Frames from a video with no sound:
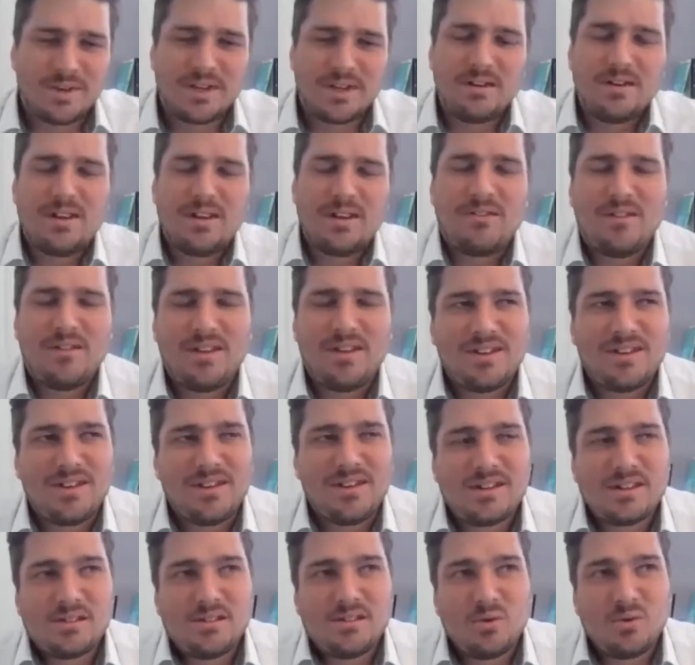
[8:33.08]
I mean,
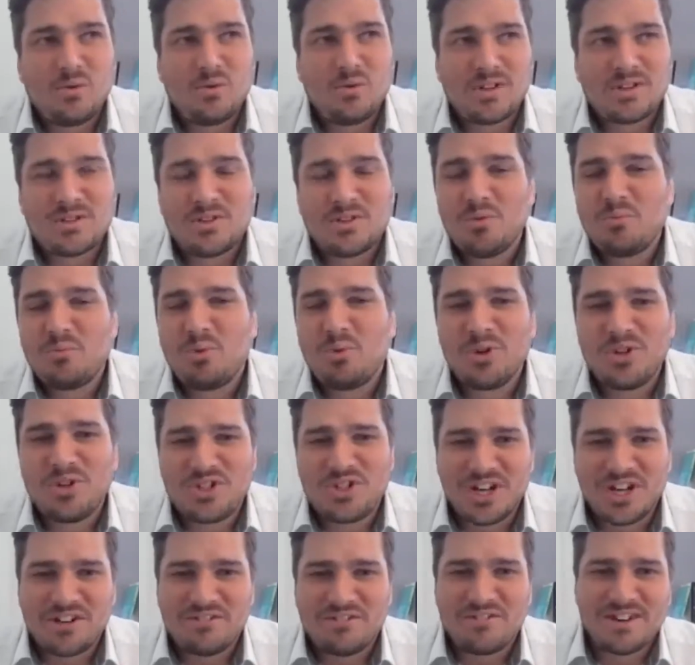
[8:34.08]
there's no
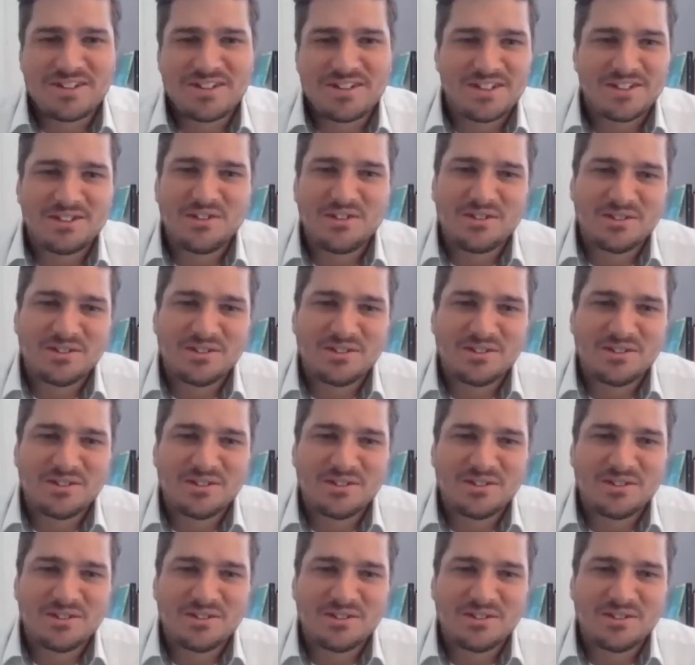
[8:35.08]
point generating